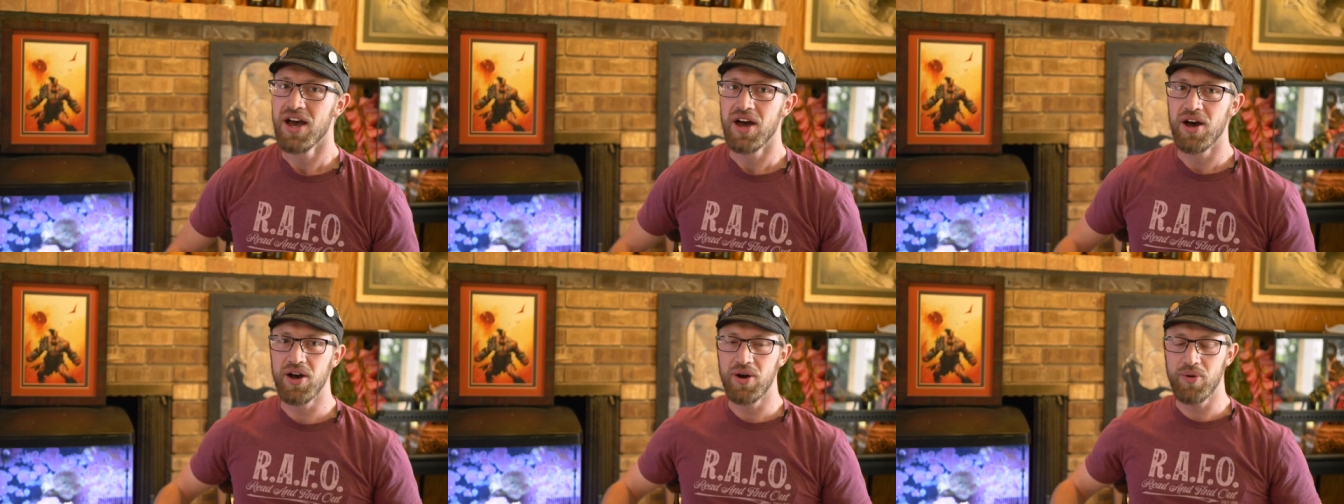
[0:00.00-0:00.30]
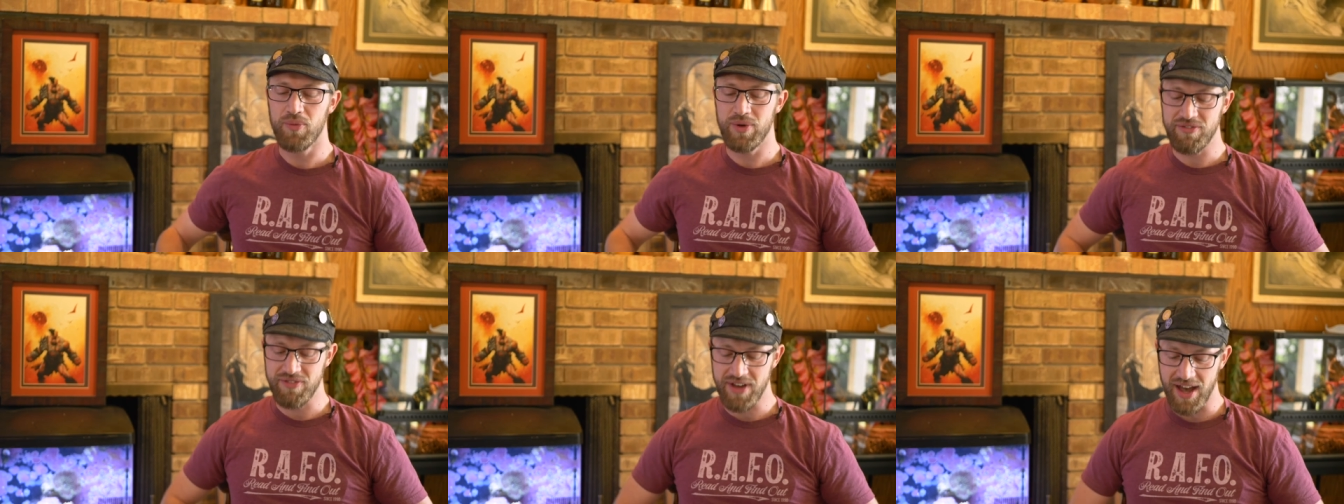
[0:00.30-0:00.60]
Uh,
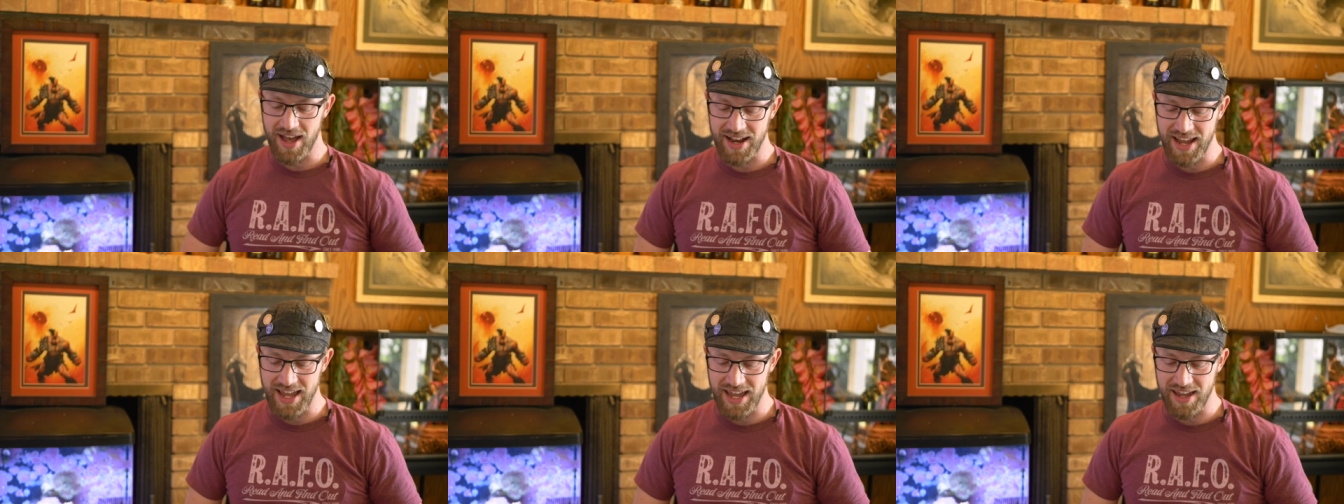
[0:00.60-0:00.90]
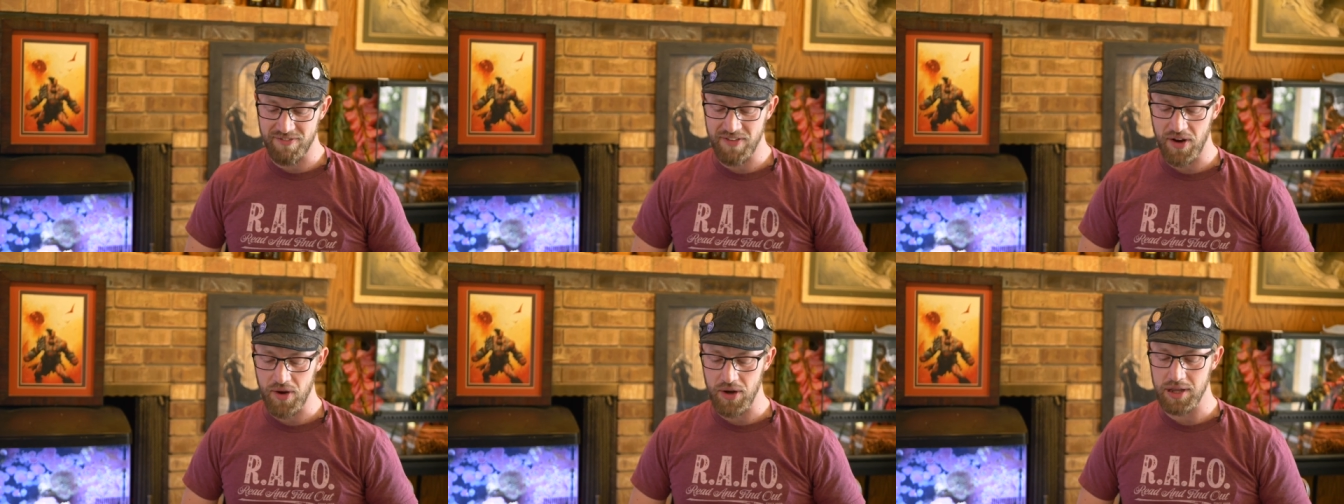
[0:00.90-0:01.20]
we've got
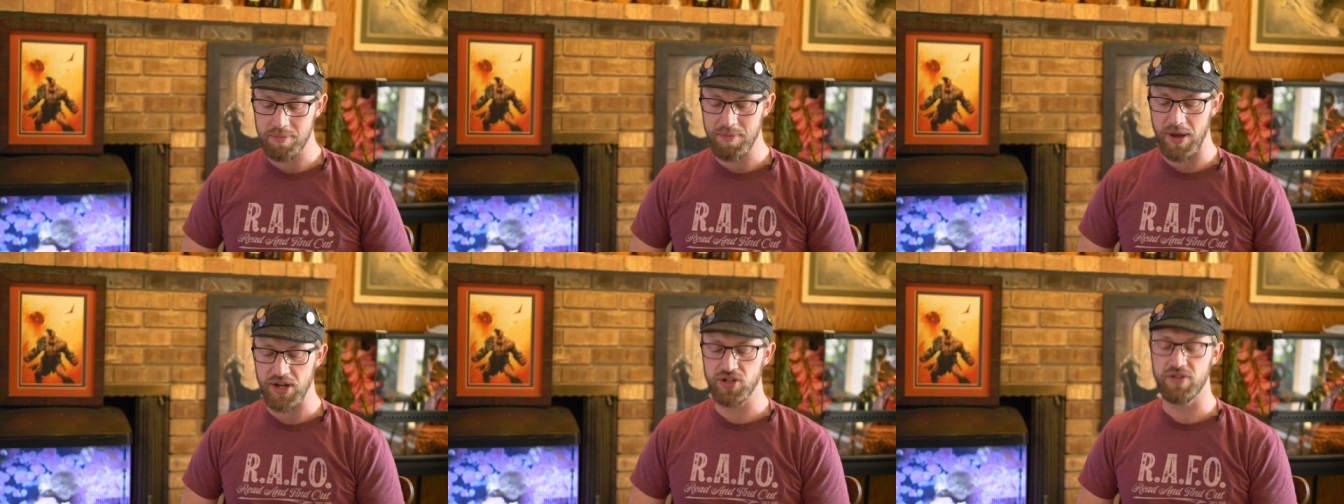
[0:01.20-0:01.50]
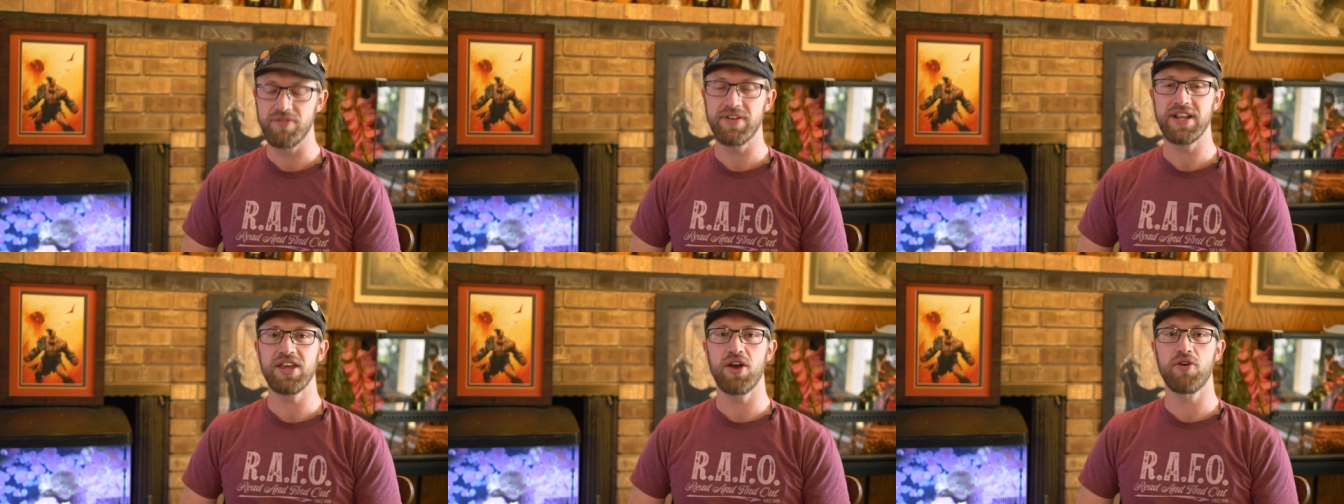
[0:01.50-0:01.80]
a very special
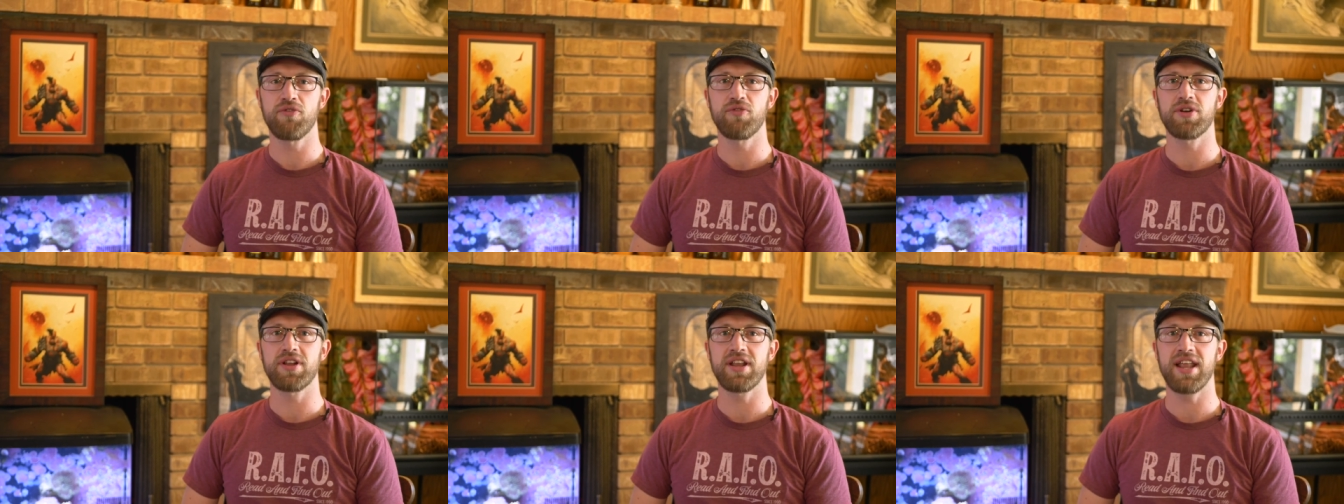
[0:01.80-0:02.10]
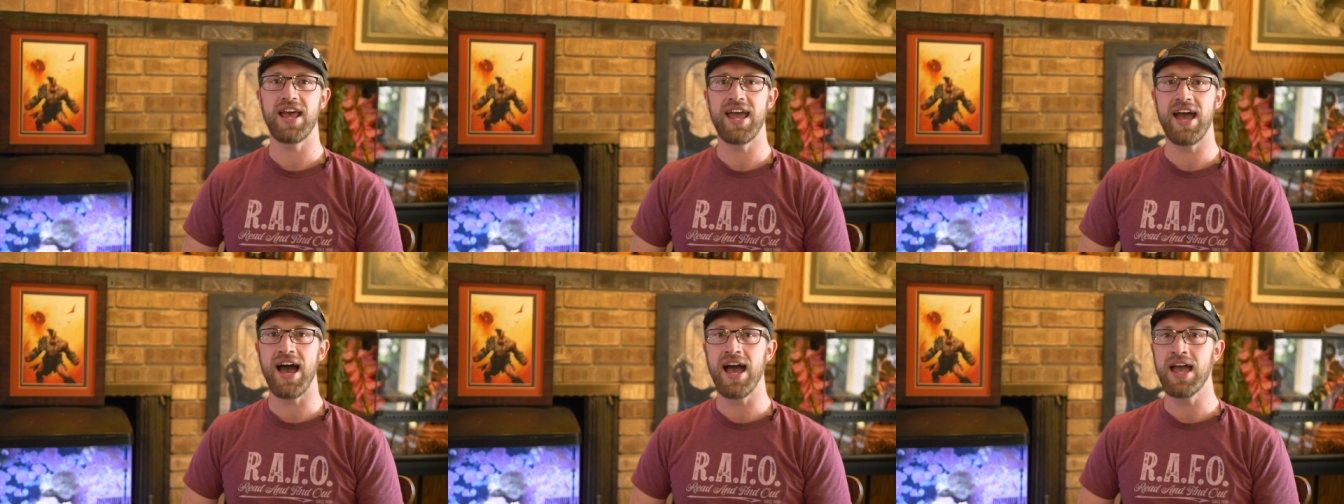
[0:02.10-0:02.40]
video for
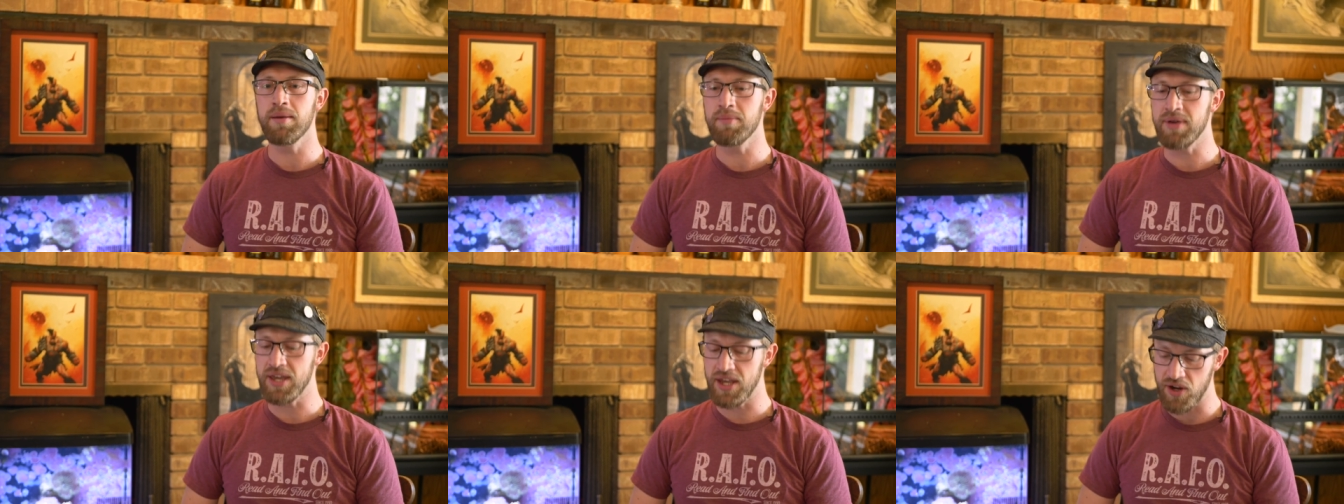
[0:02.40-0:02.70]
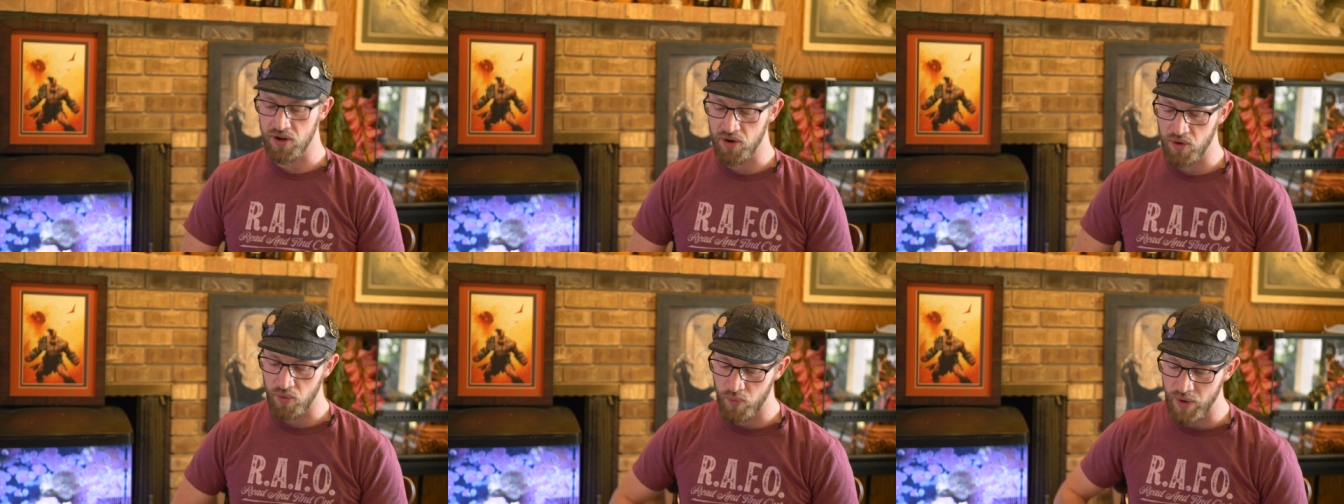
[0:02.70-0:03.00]
today. I am
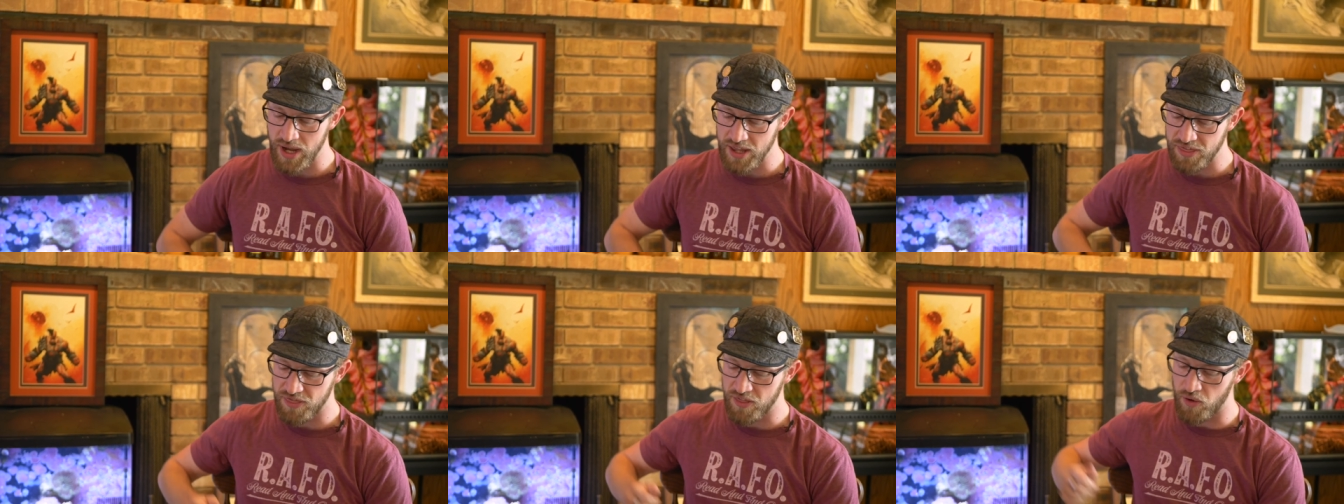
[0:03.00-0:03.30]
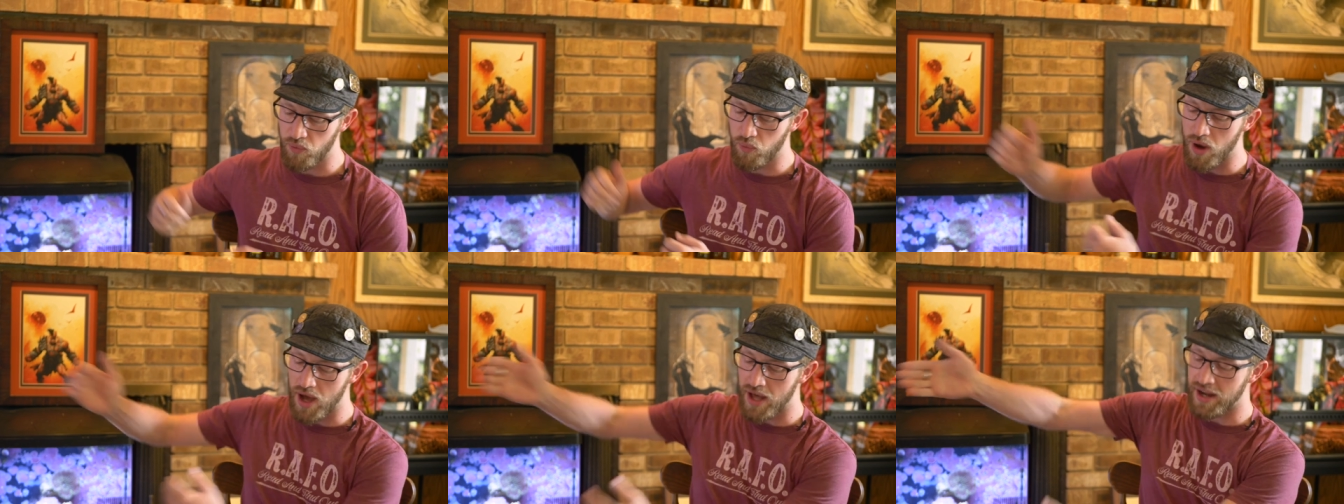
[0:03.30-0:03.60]
here with
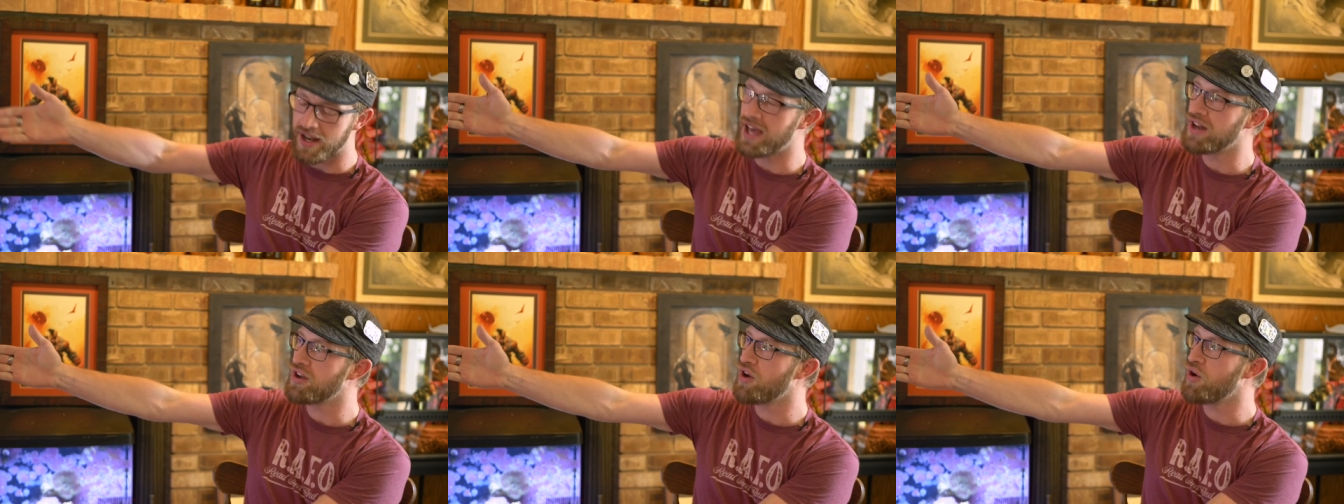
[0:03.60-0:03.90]
the one and